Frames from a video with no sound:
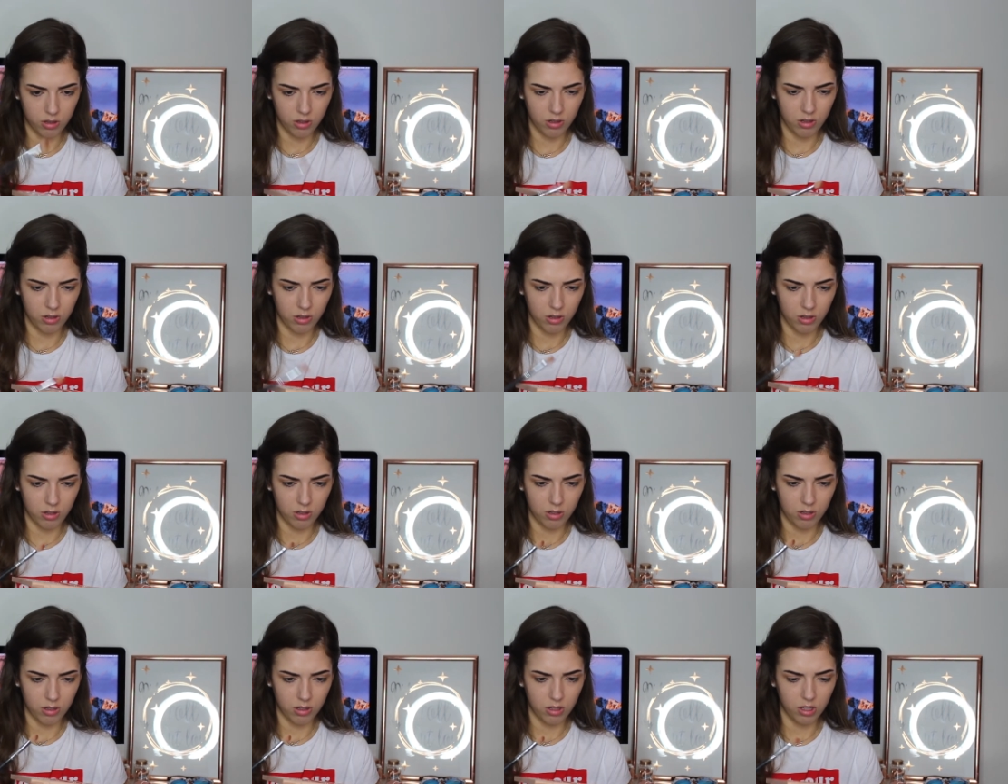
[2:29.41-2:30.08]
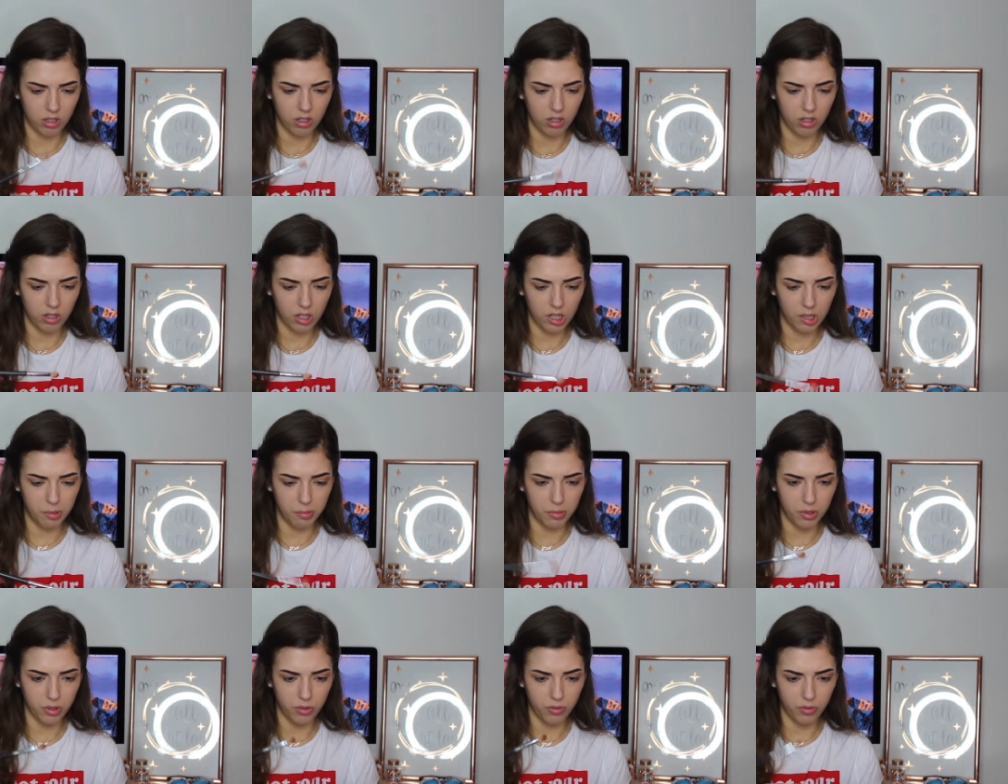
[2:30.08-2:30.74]
So you don't
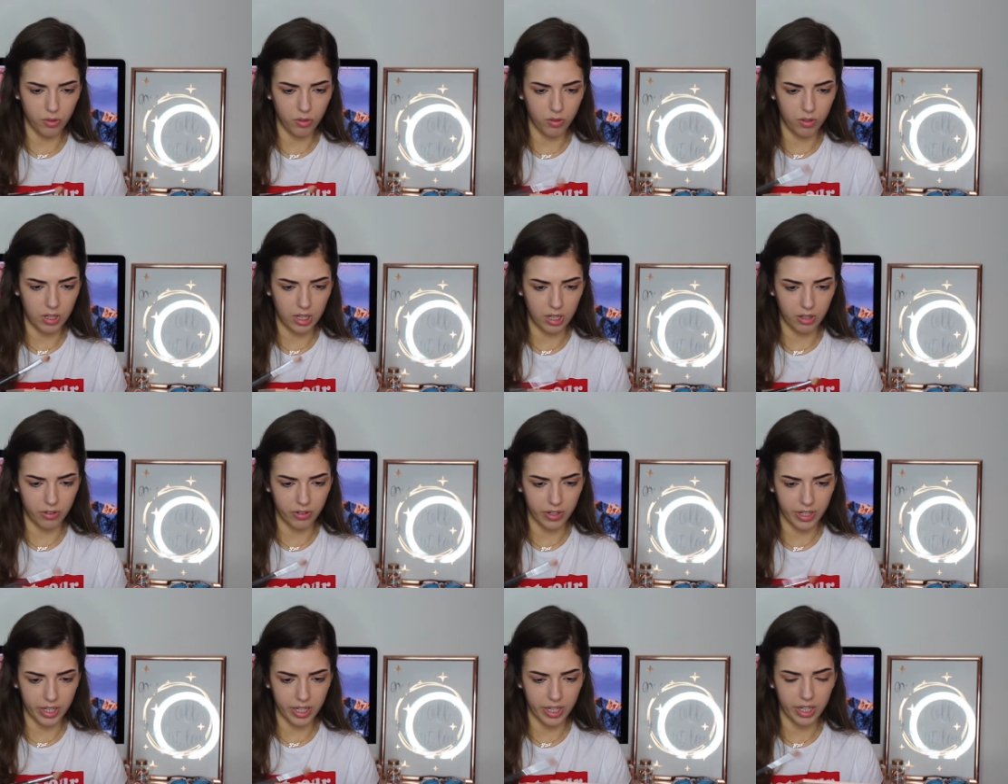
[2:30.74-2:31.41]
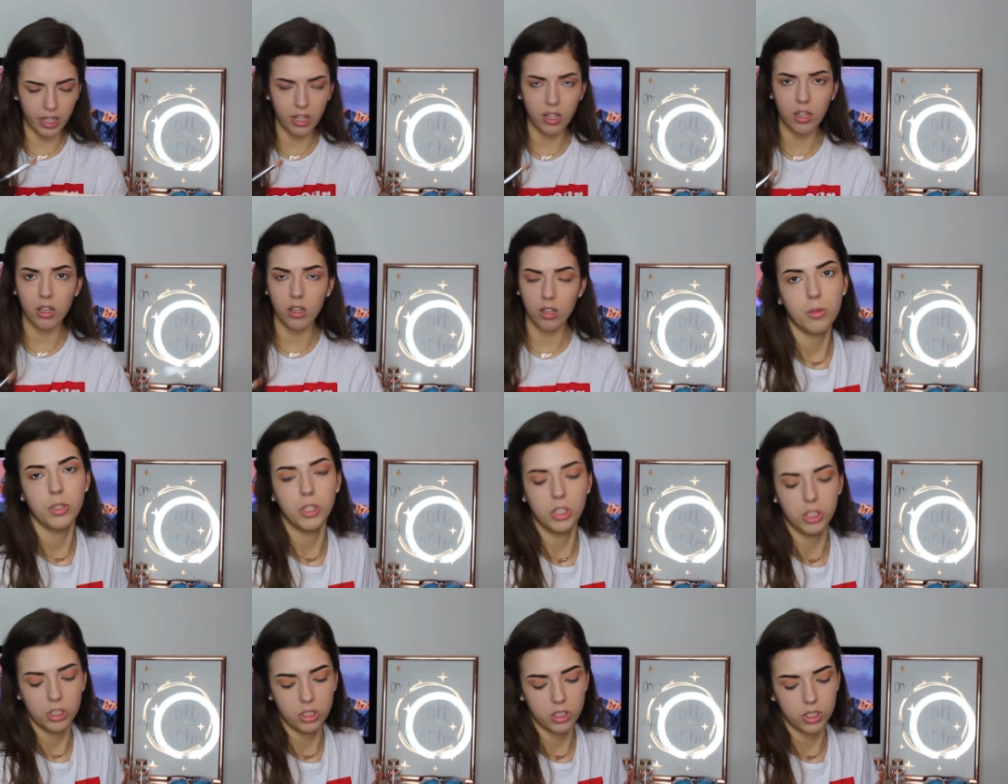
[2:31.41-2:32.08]
get much fallout really,
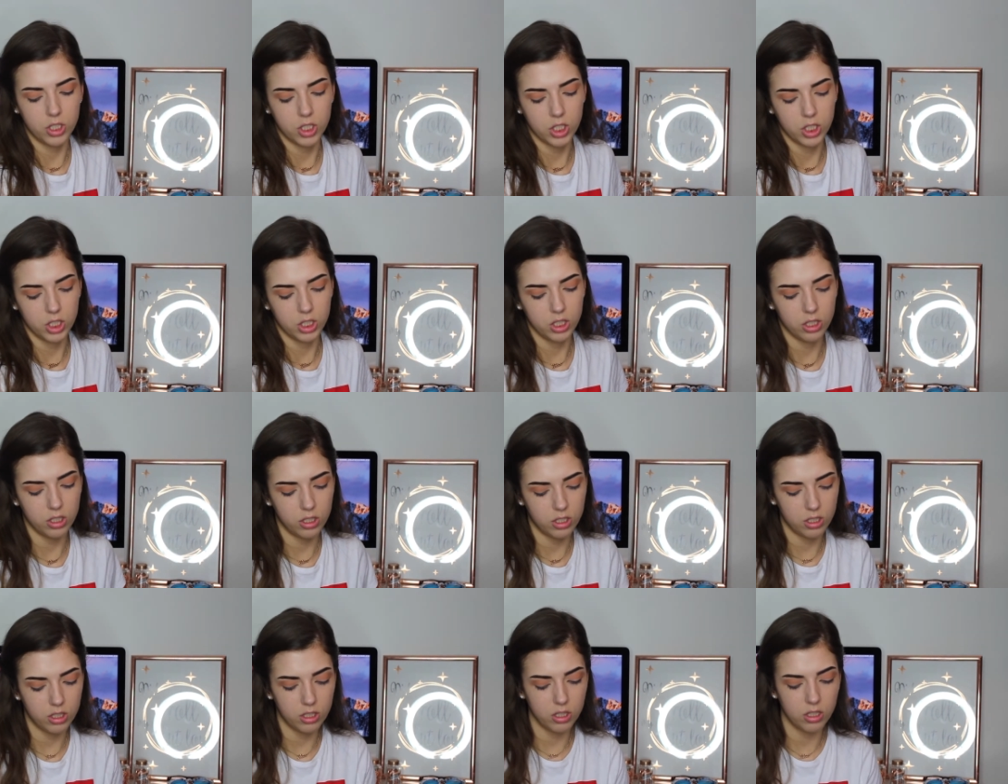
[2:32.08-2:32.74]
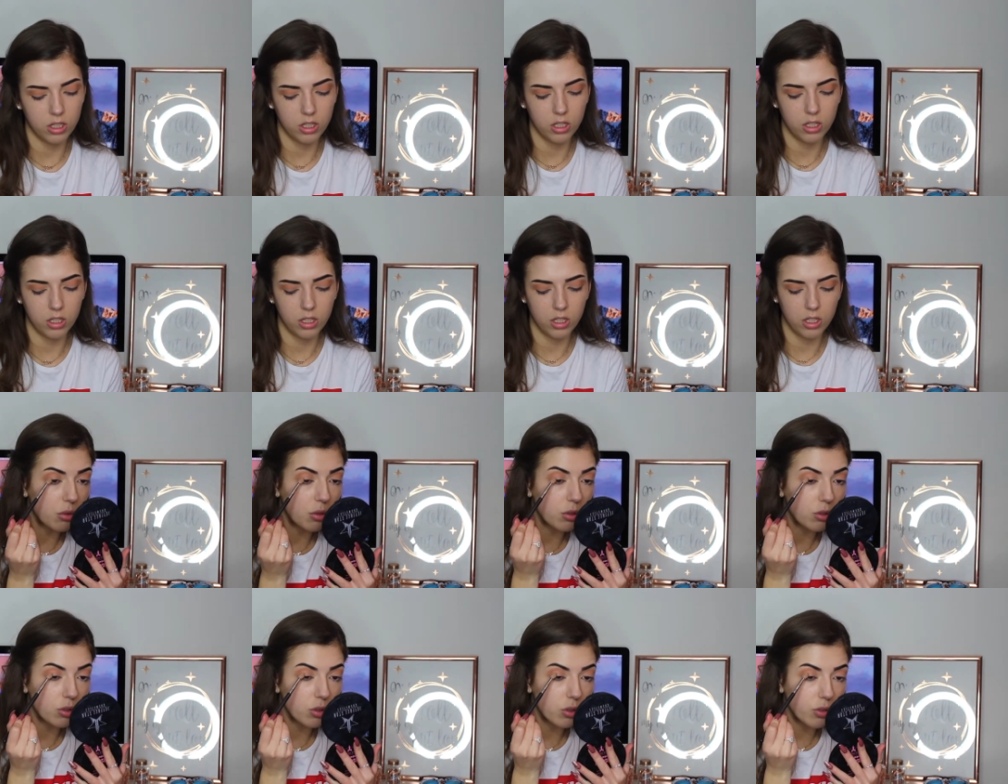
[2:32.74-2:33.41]
which is good.
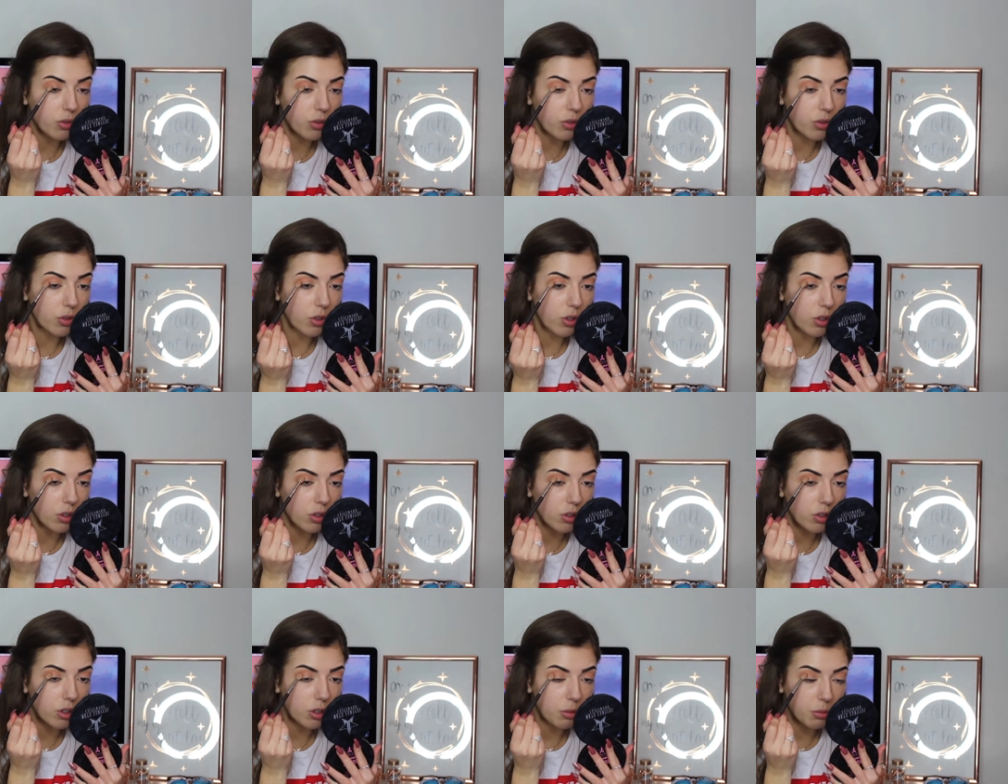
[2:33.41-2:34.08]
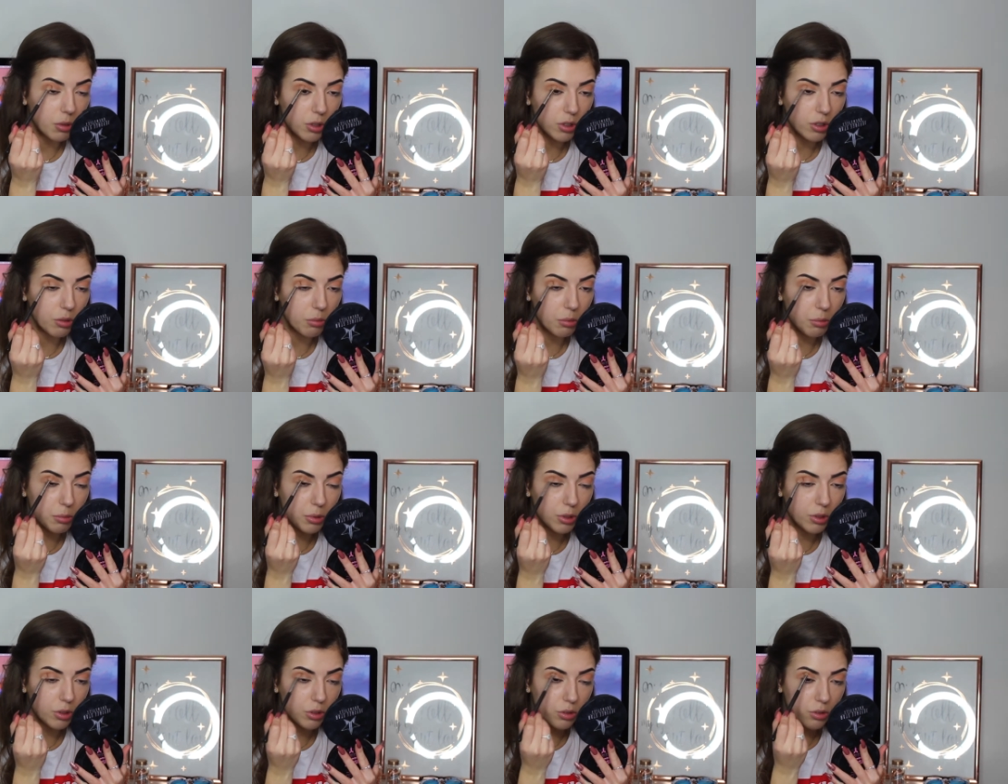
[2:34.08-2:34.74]
I'm not sure if I've got too much on my
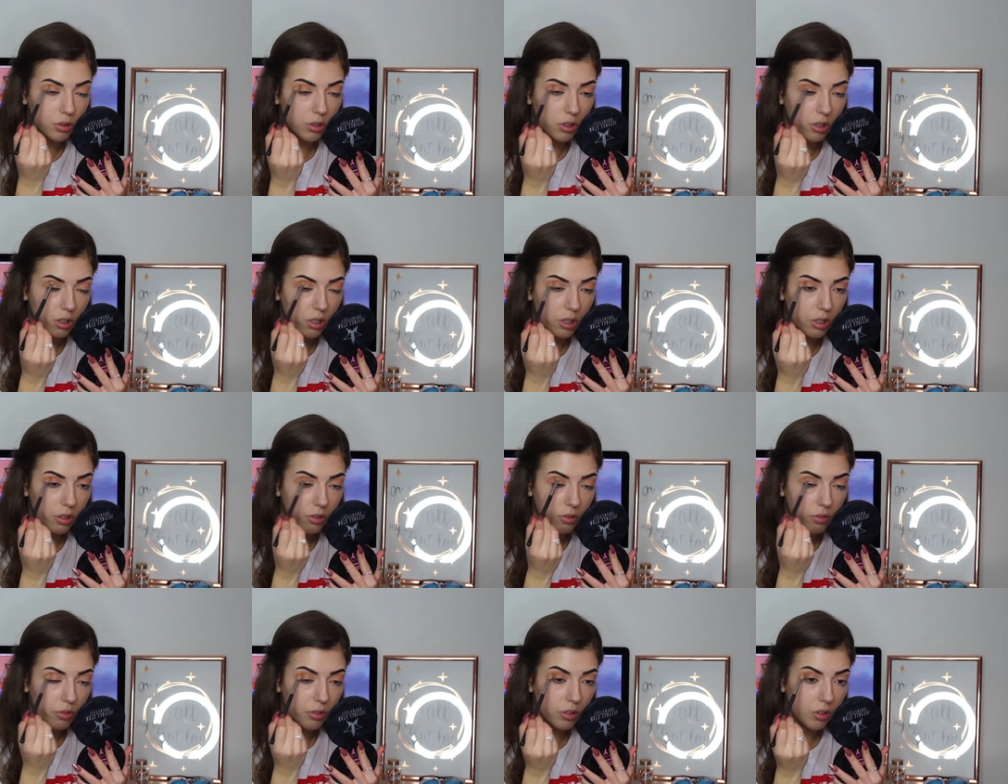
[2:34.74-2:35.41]
brush or not enough.